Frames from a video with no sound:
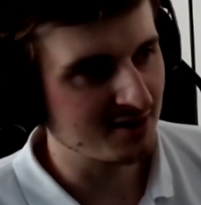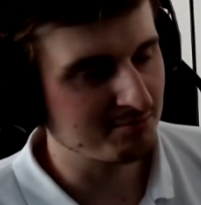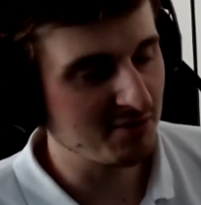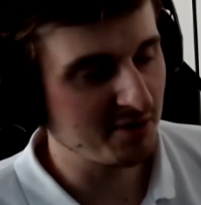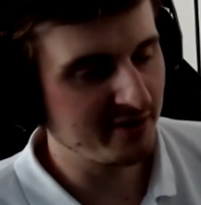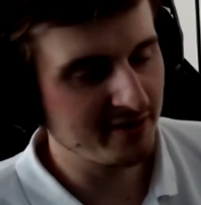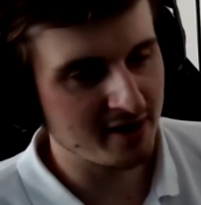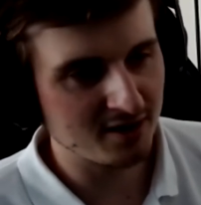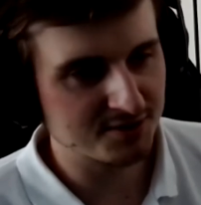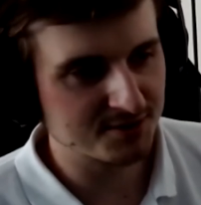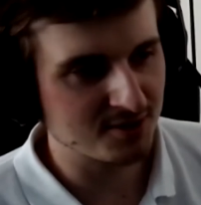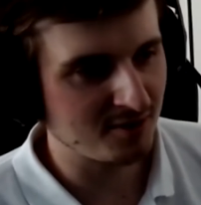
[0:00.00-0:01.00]
Maybe there
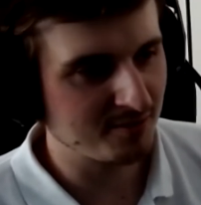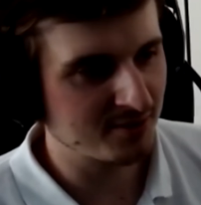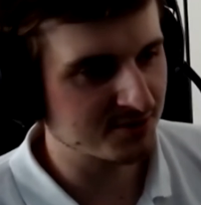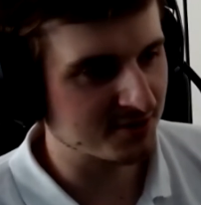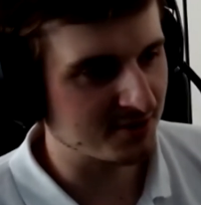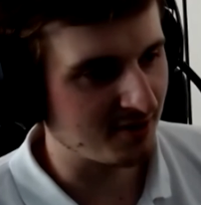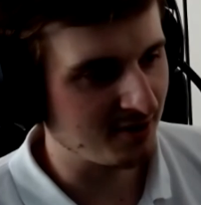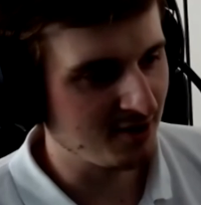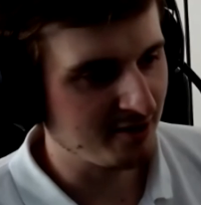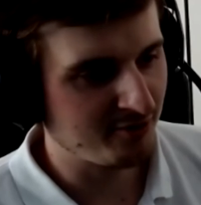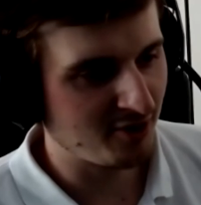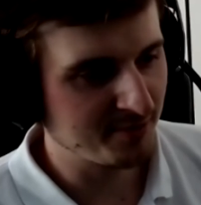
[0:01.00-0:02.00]
are some, but
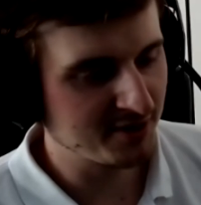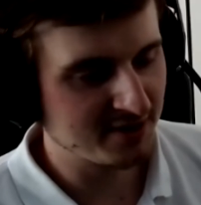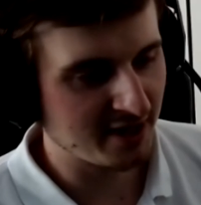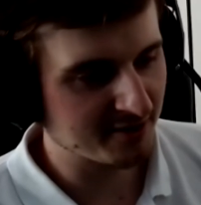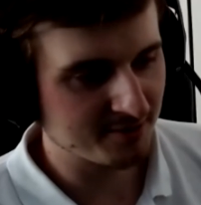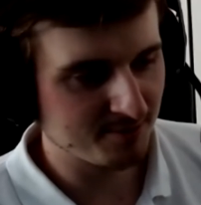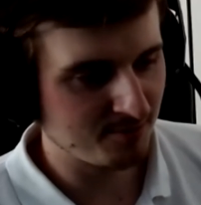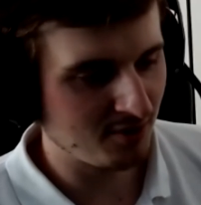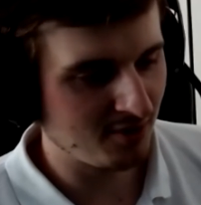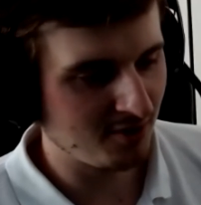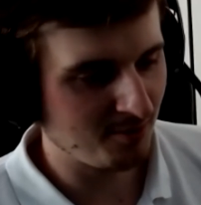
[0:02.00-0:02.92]
for me, it's like uh,